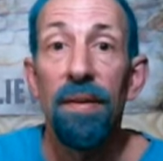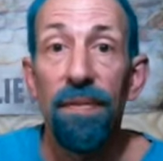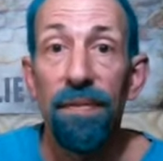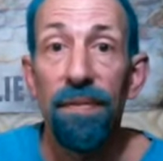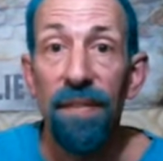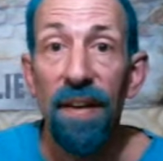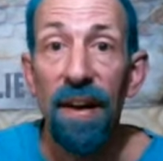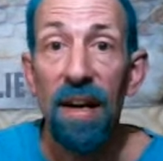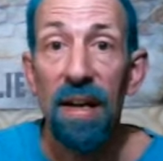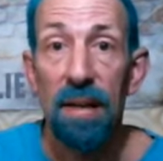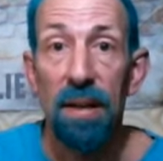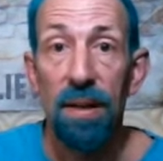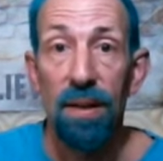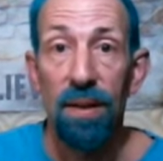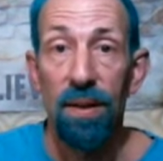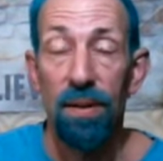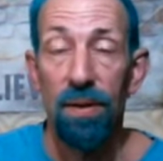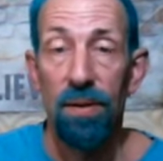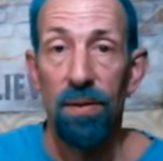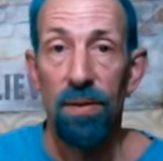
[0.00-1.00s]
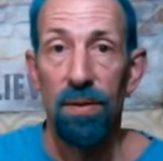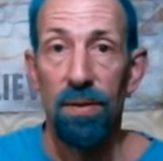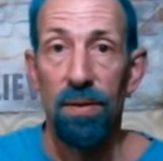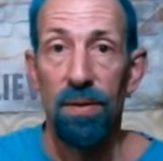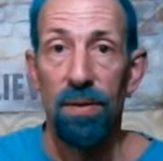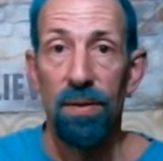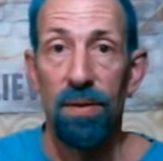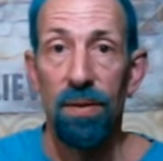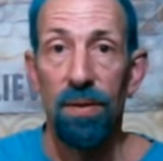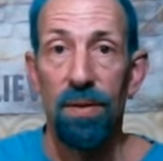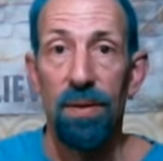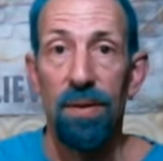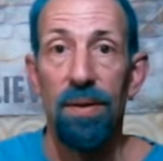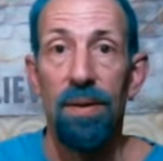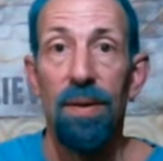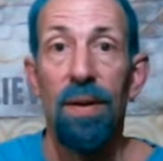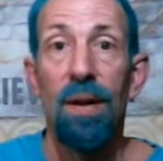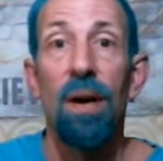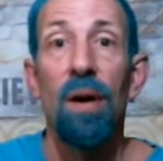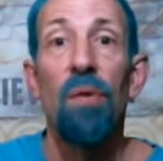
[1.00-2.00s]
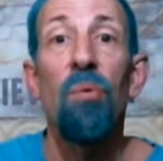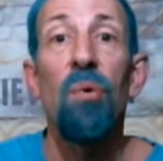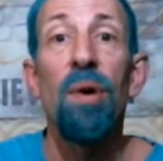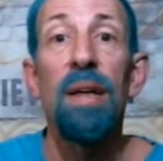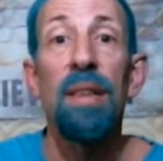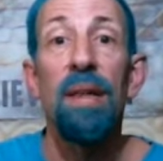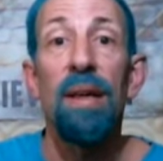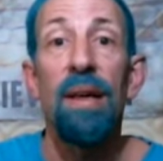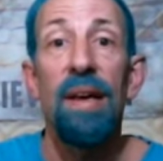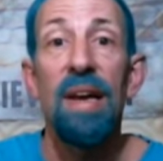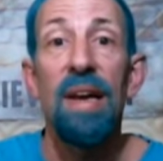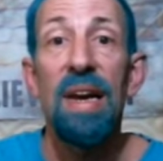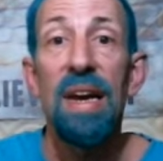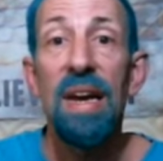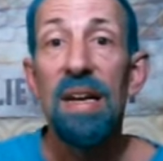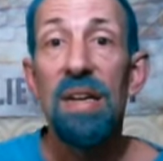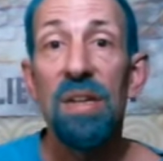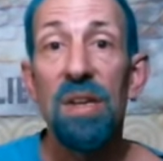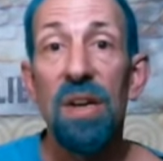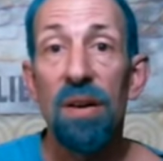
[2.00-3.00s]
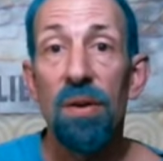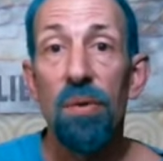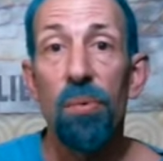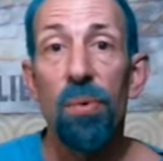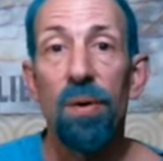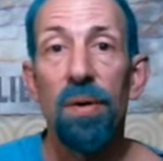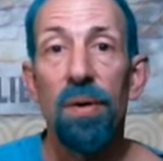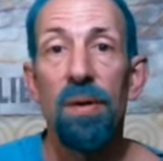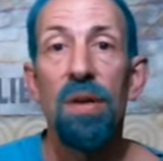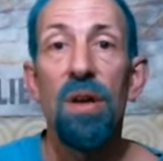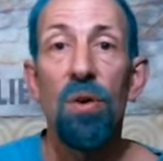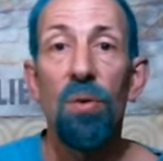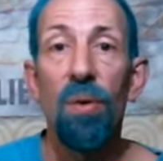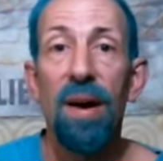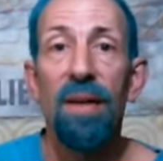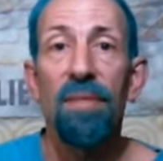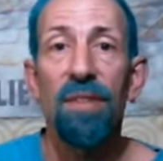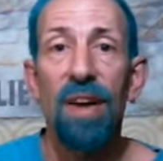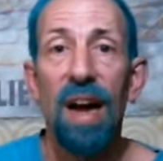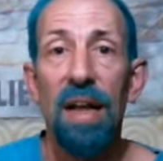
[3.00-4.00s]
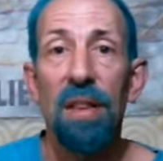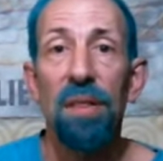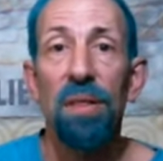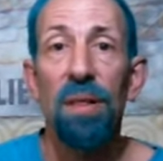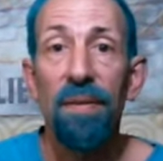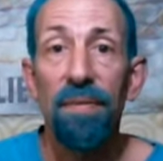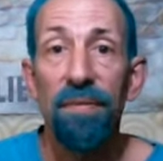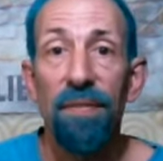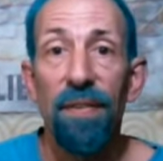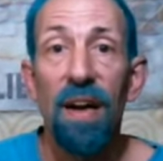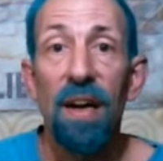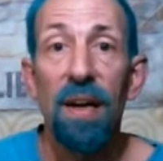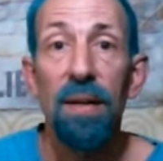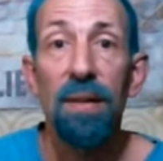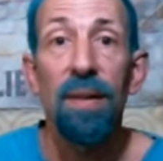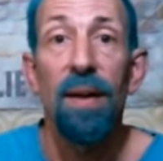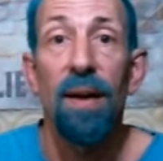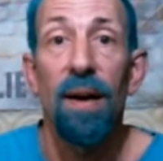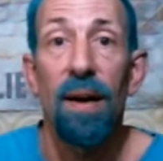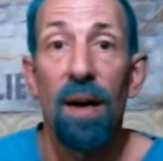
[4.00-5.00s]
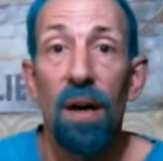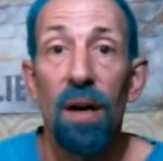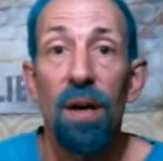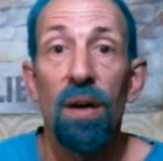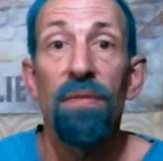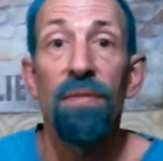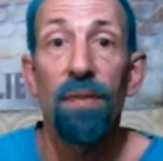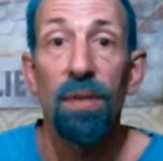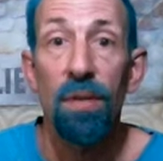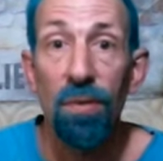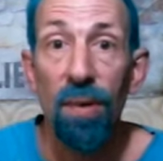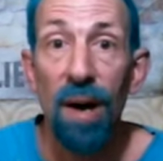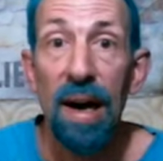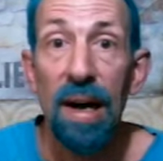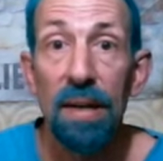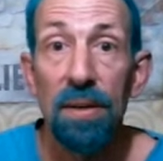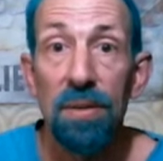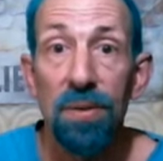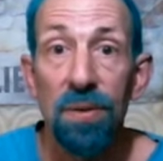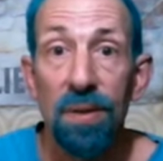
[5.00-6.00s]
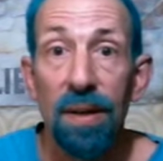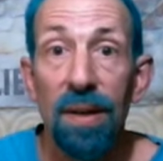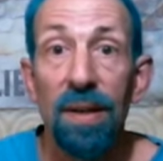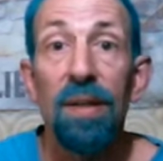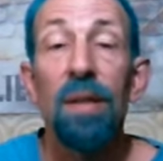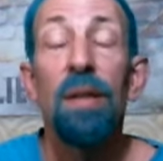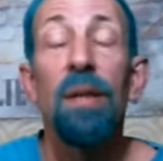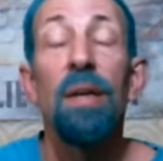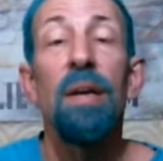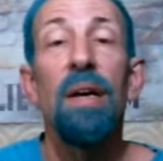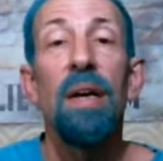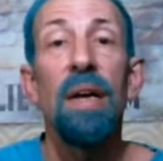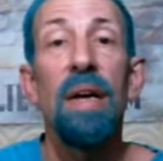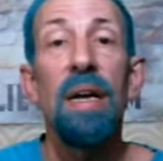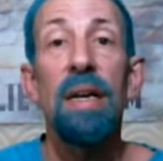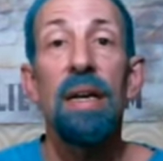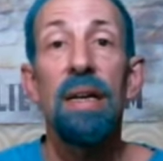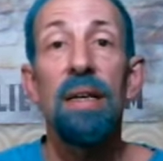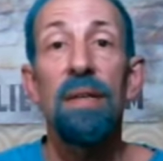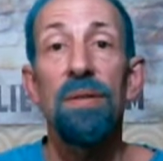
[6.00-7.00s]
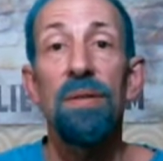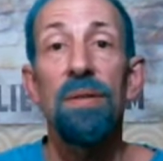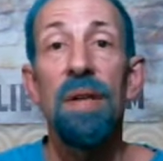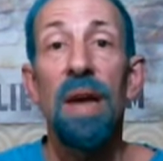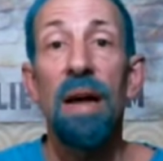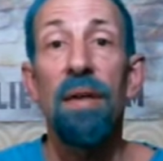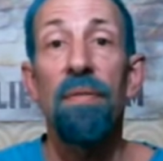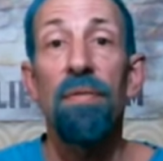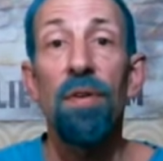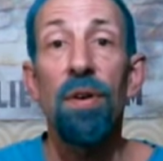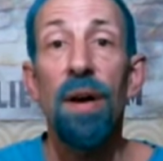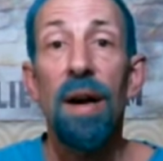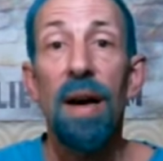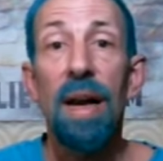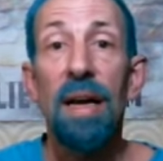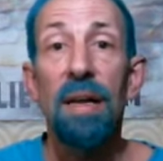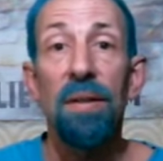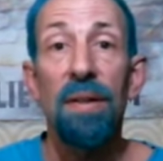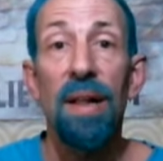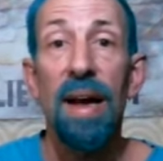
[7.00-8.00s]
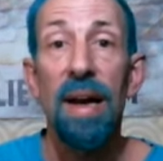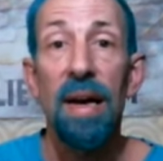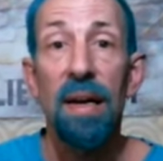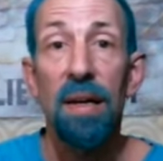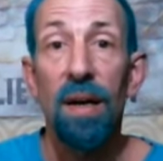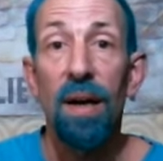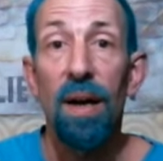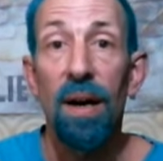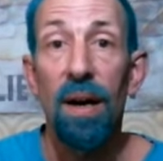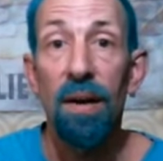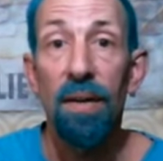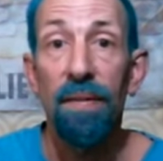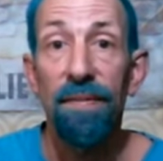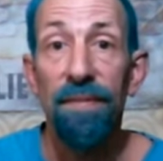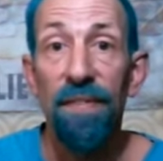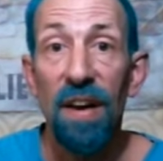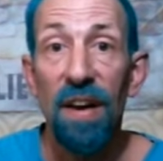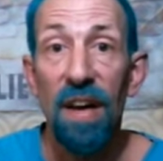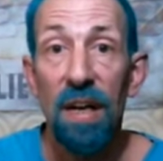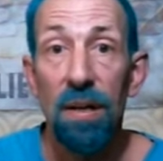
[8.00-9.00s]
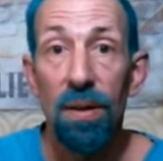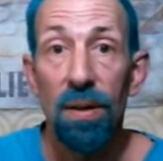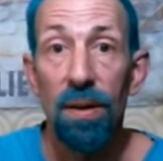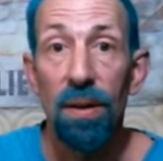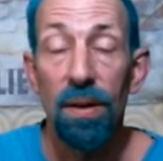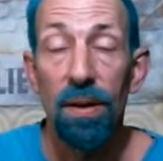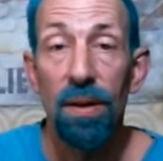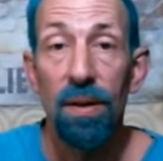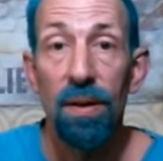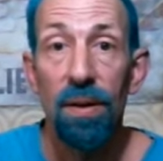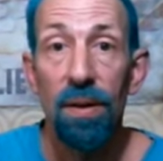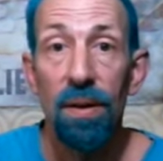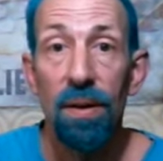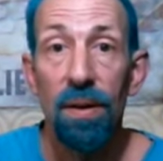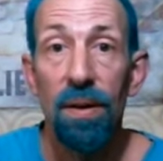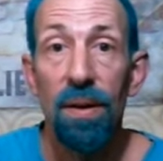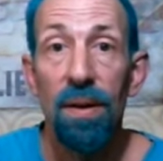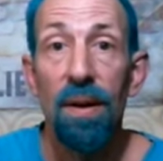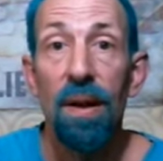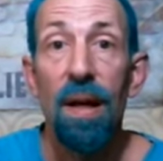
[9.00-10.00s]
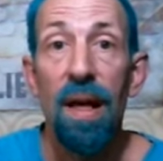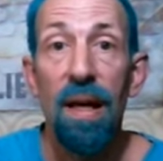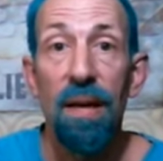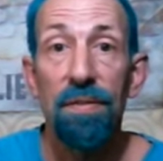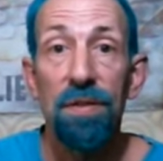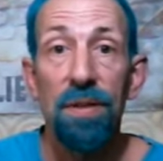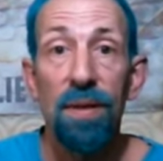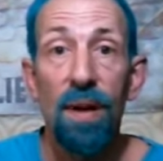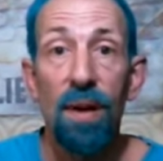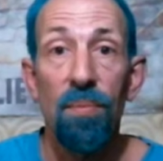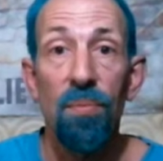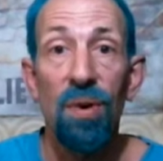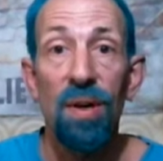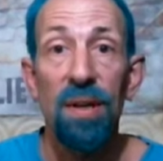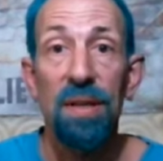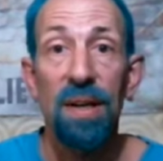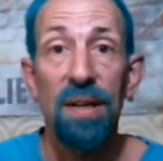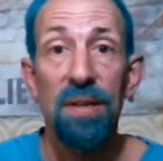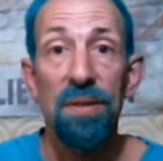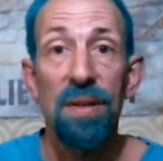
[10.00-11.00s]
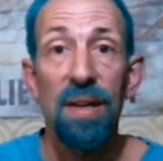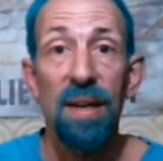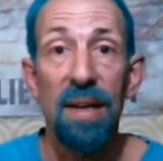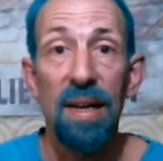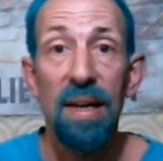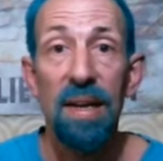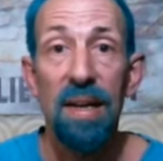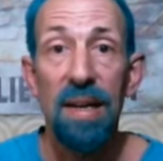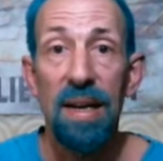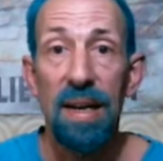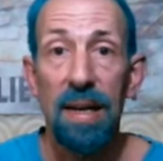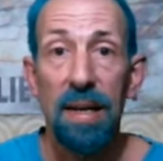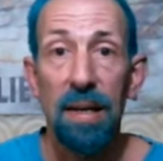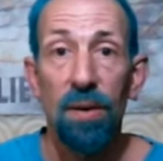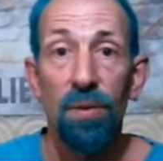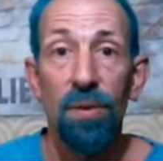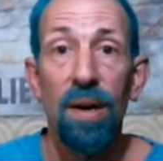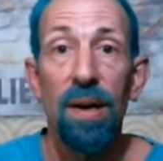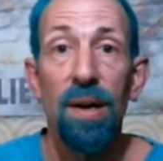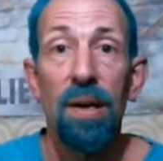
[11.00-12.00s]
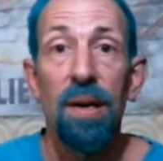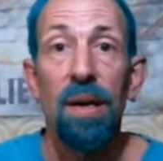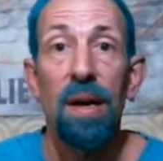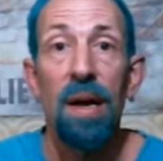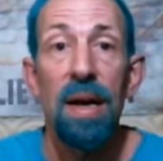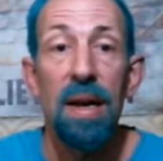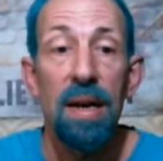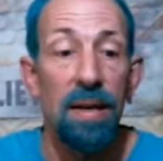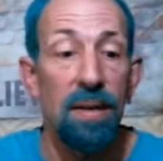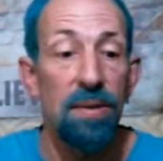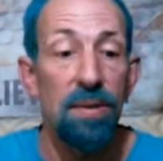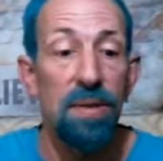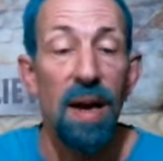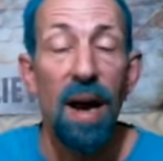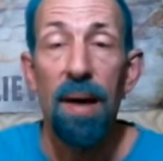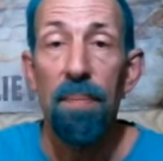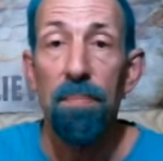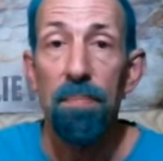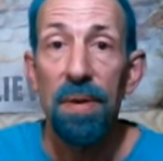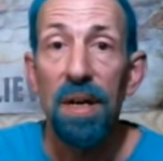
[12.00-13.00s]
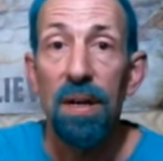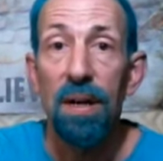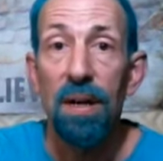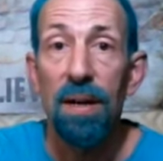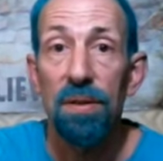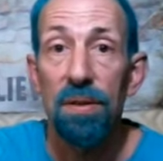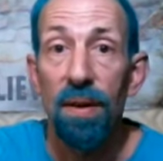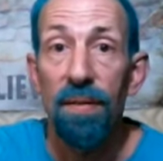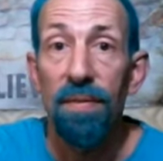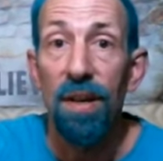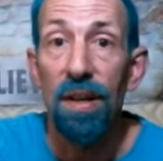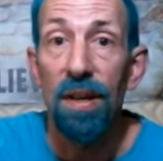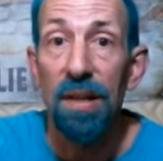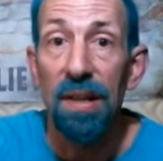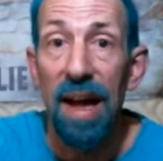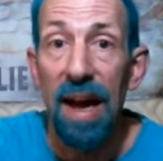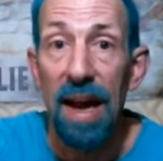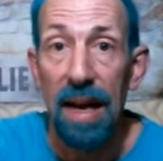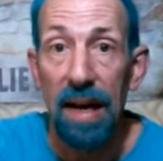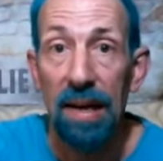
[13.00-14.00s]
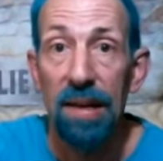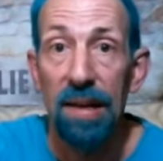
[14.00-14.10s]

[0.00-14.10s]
faith within you. You have got the faith of Christ. It is never a lack of faith. If someone doesn't get healed, it is not because of a lack,